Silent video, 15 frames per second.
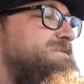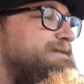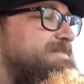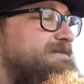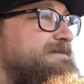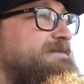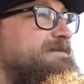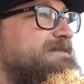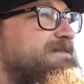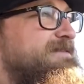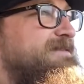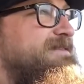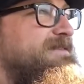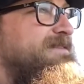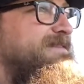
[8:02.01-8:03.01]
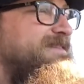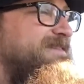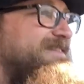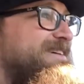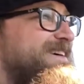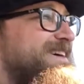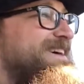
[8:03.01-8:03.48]
What's the worst that's going to
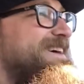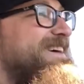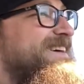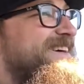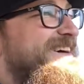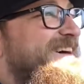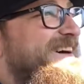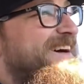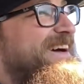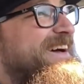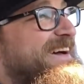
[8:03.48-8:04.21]
happen? They don't work.